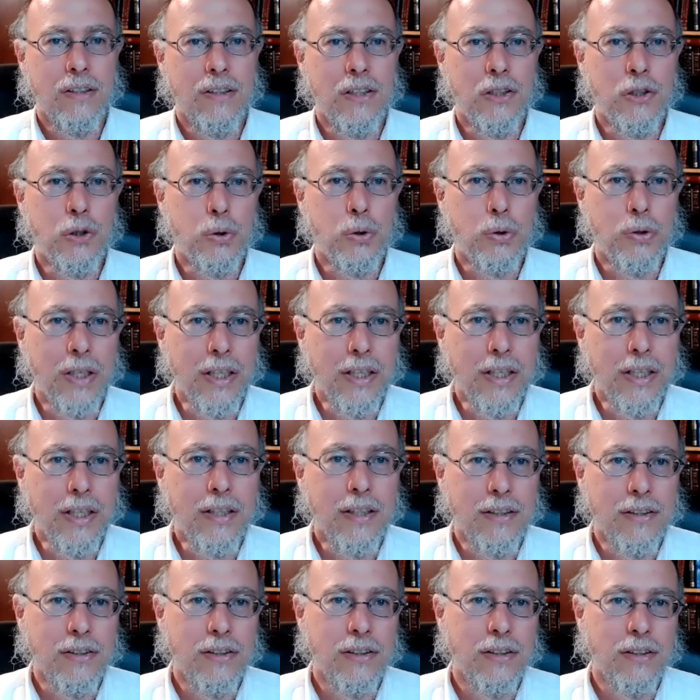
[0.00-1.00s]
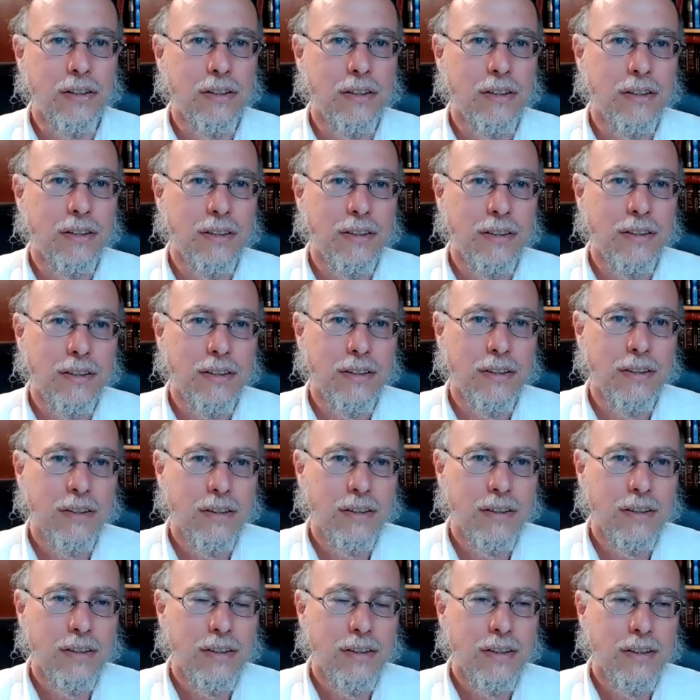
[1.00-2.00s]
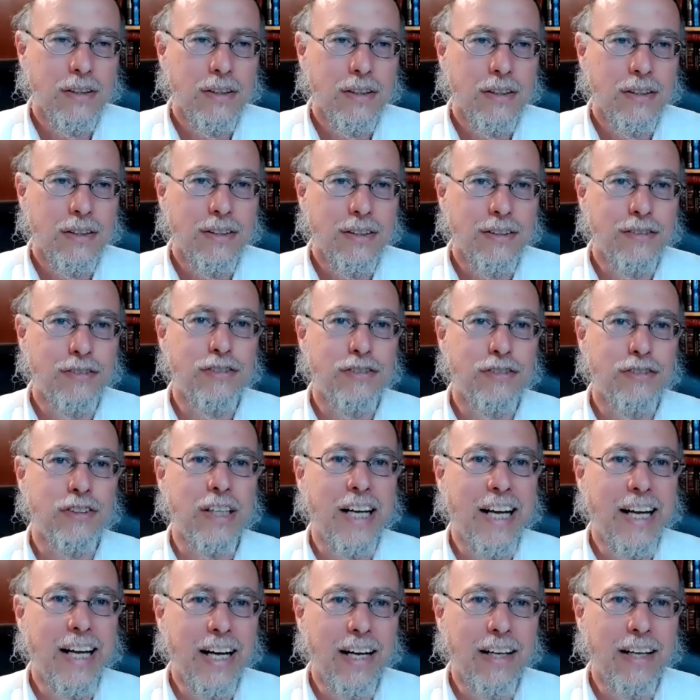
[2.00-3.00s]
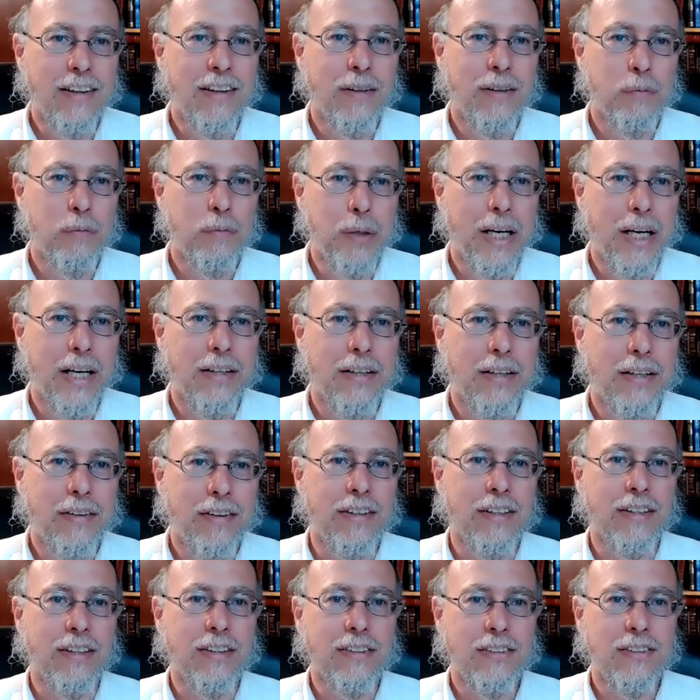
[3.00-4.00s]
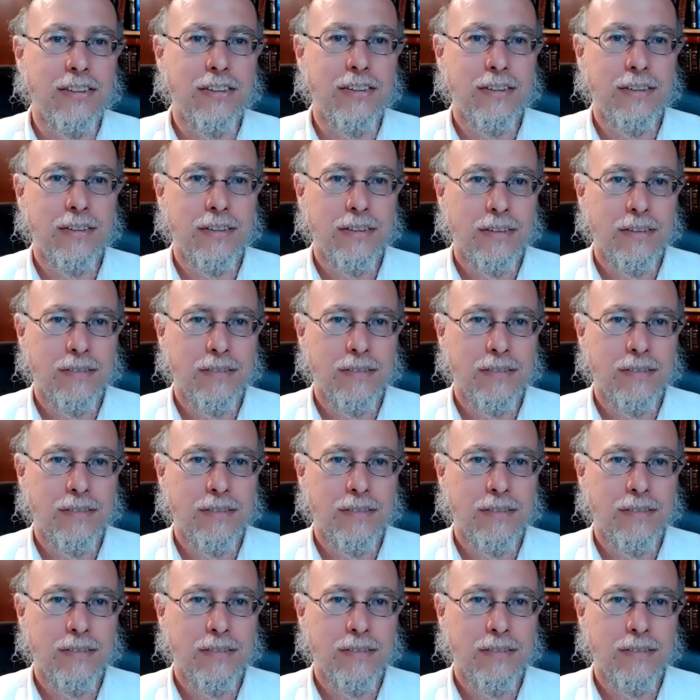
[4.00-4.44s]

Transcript: the trick is to forget the bad things.